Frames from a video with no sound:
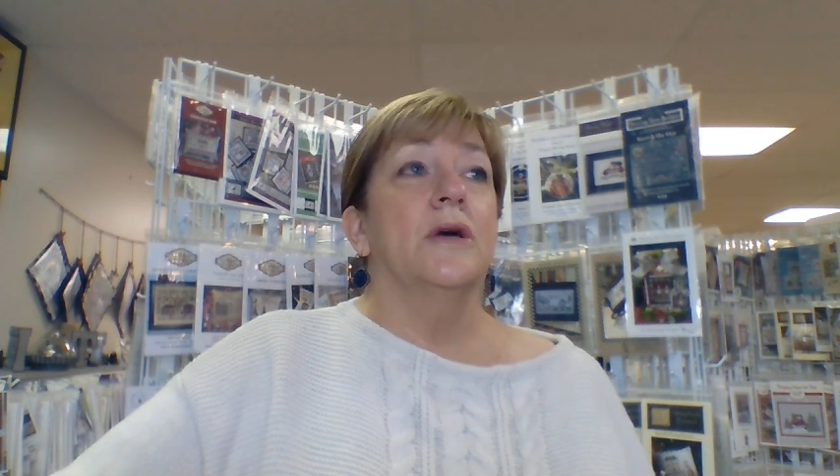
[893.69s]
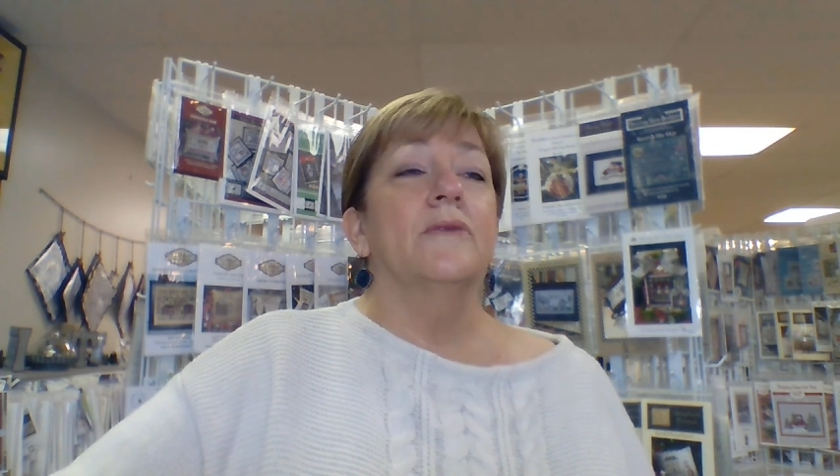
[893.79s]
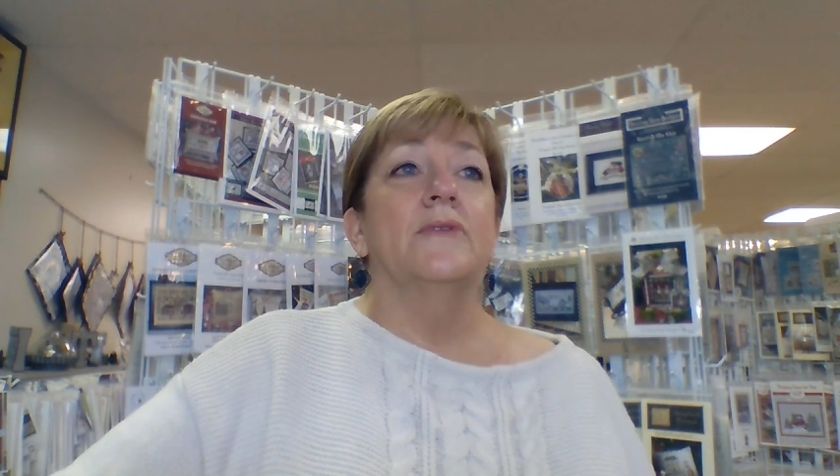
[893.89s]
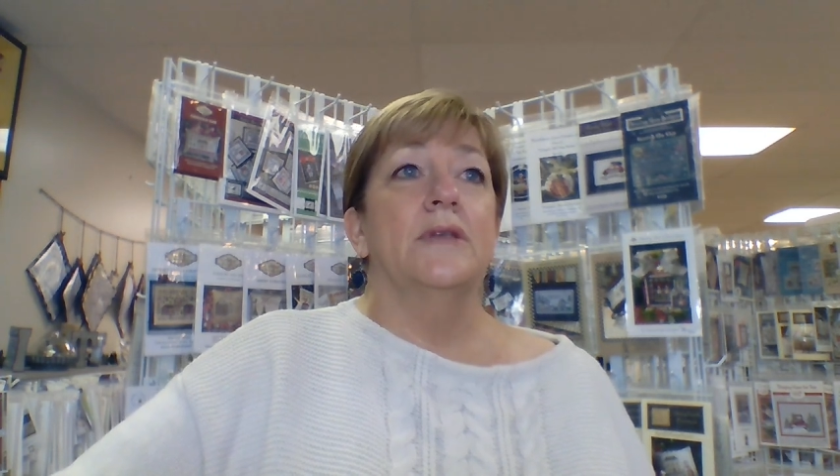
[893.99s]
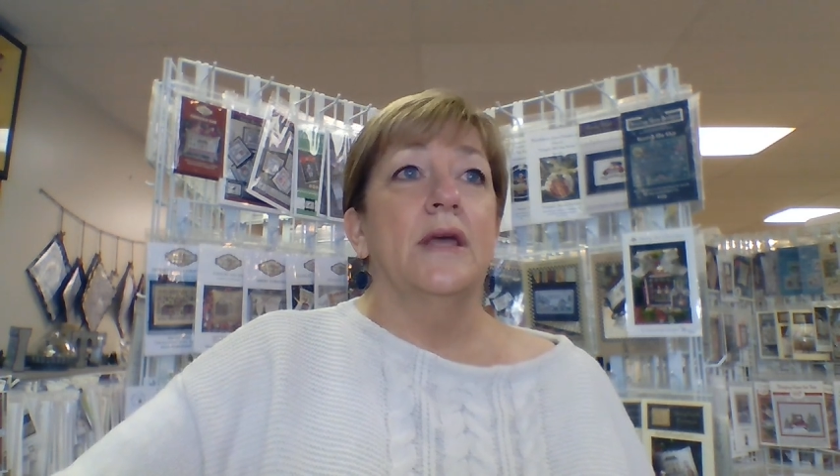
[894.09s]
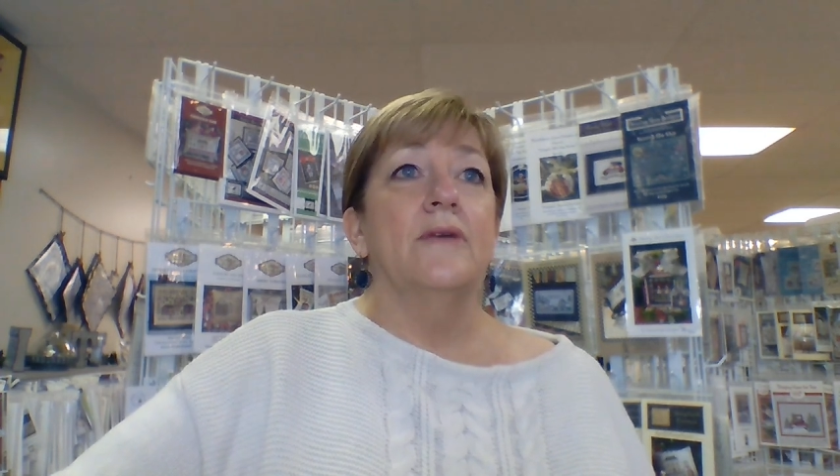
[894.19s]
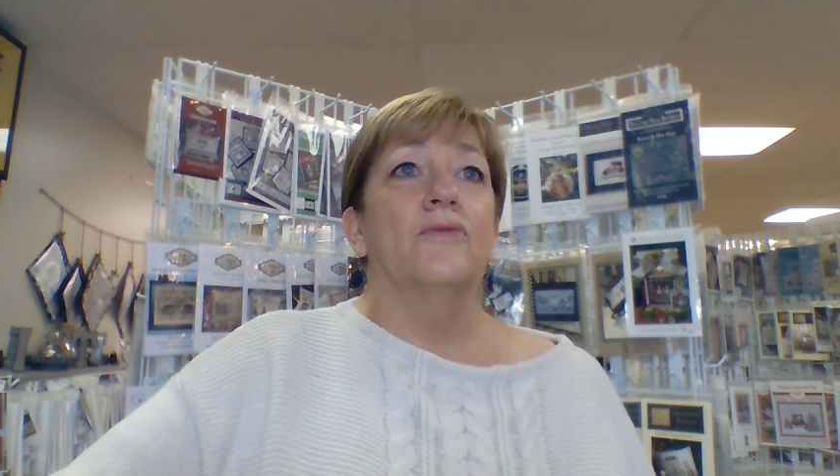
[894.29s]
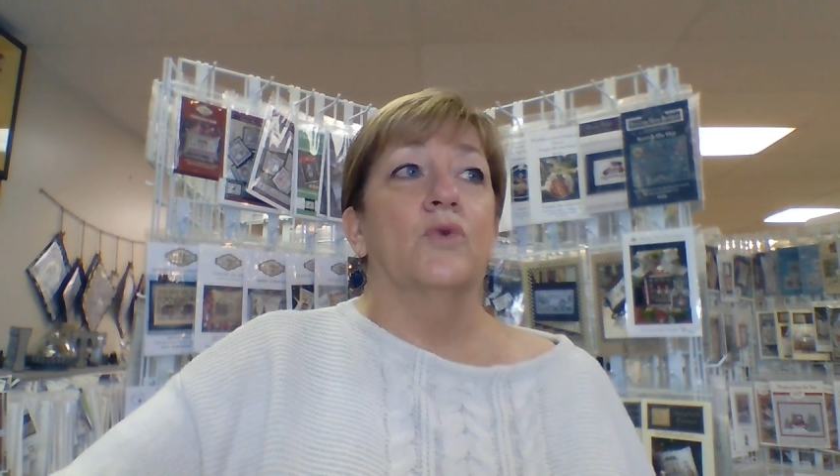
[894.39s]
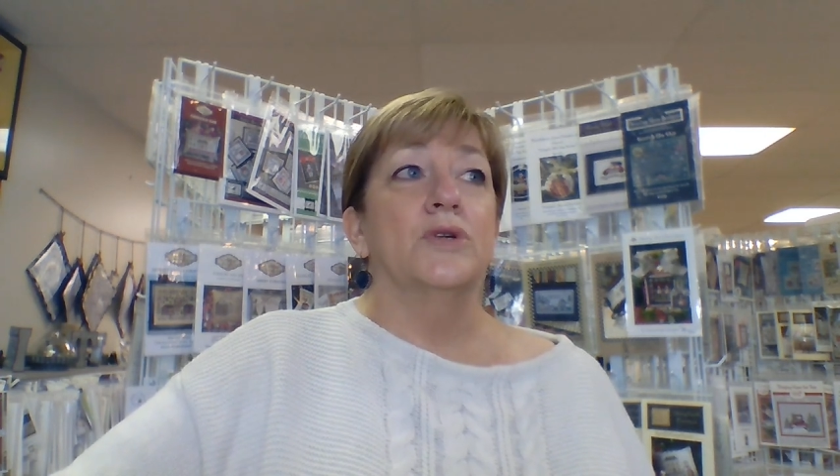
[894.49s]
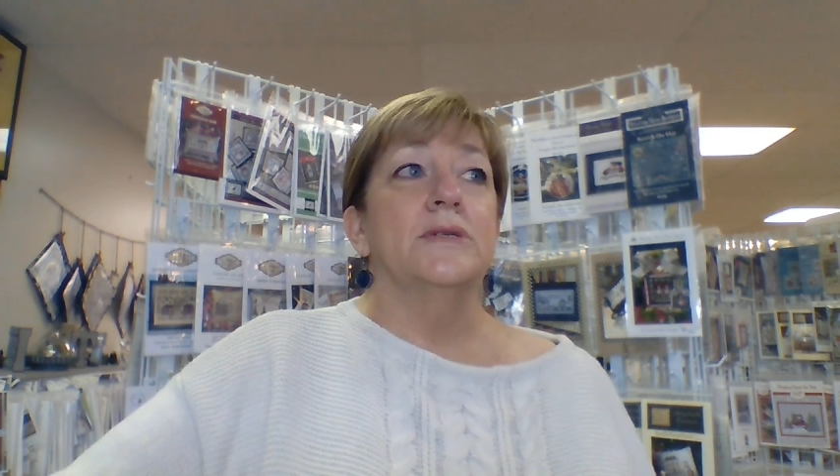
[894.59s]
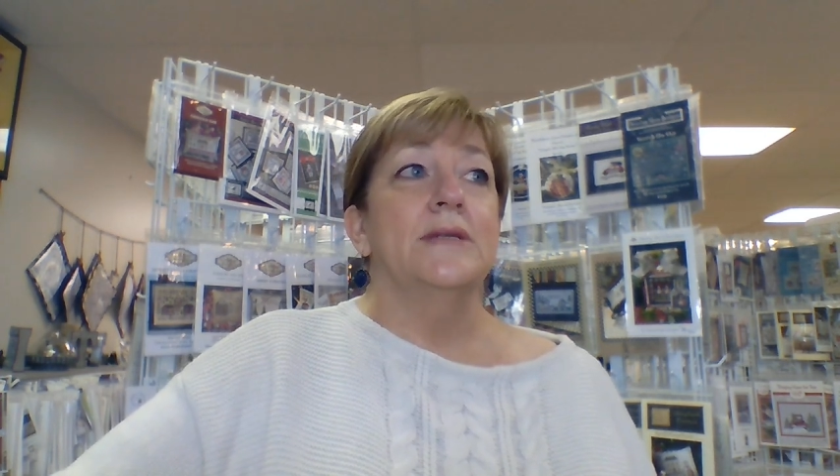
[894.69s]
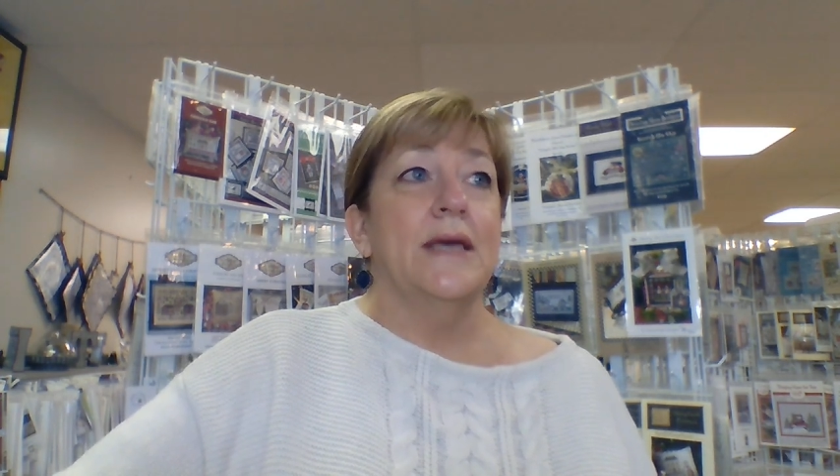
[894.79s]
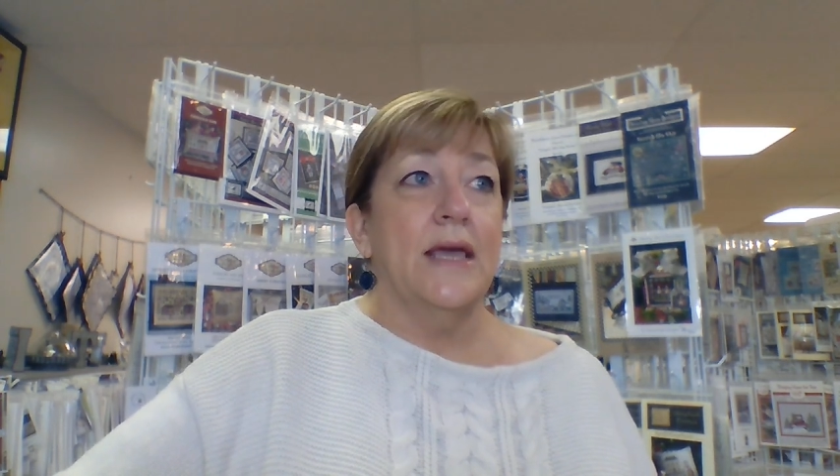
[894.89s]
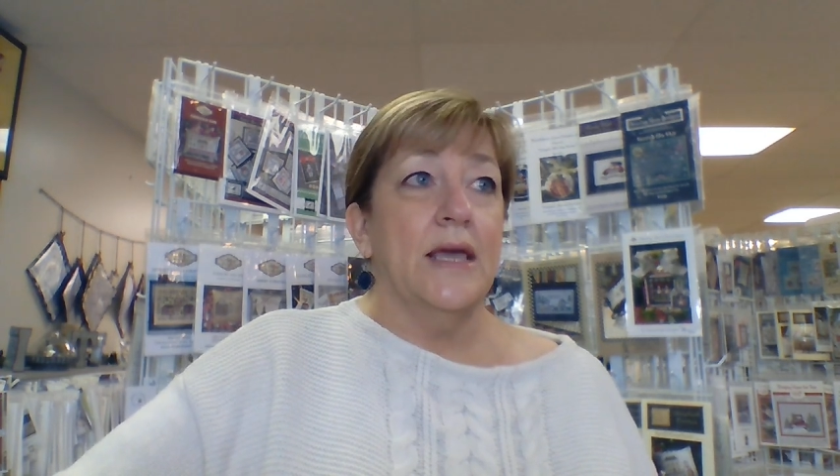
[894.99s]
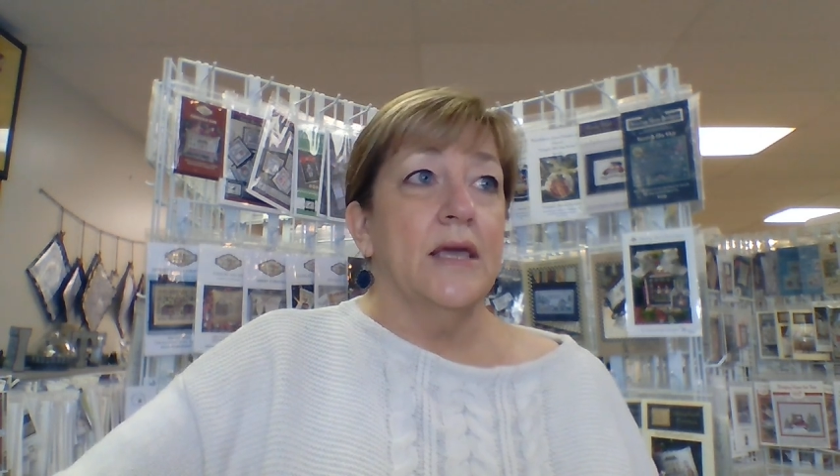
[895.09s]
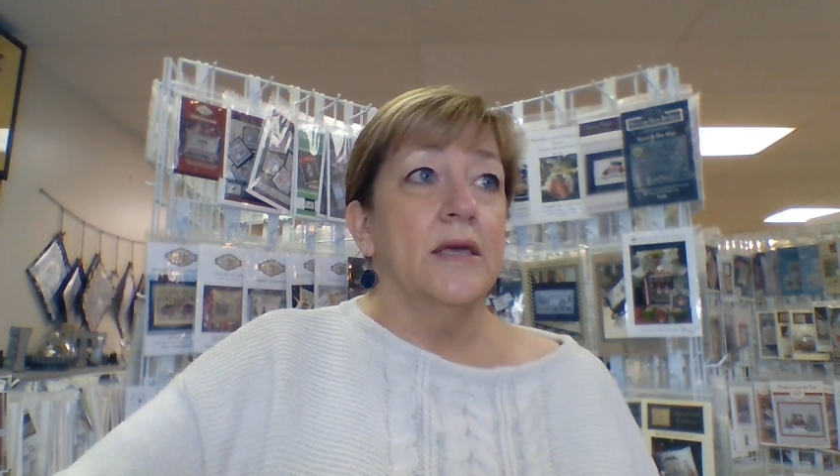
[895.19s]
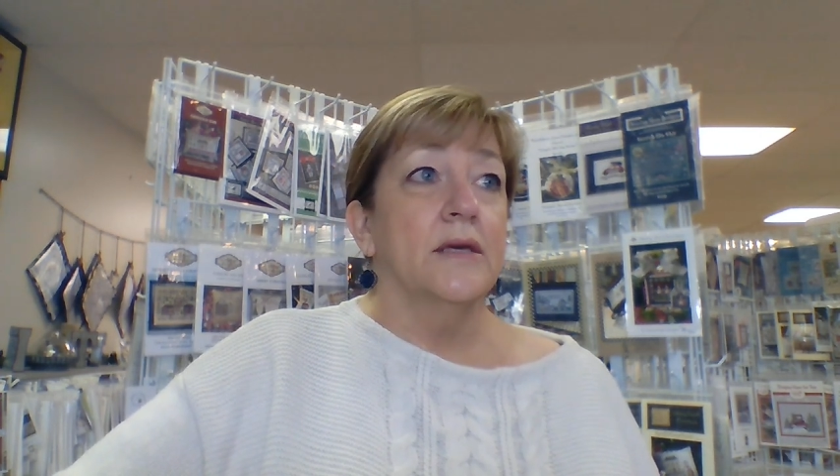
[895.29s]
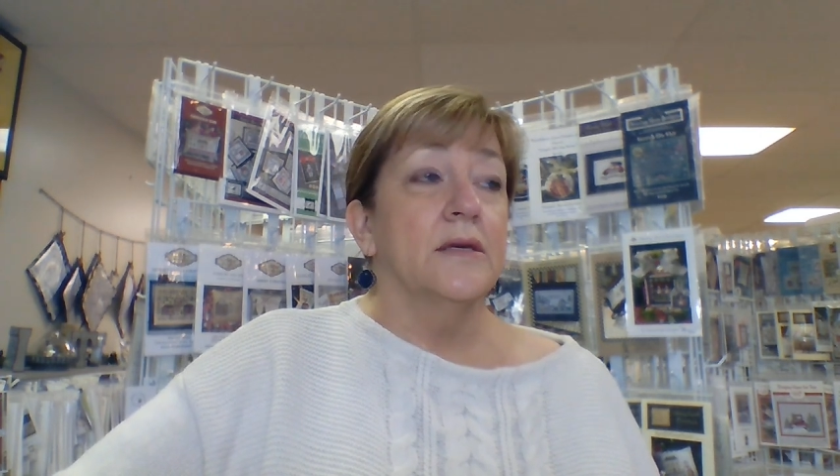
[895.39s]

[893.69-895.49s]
of the day for today,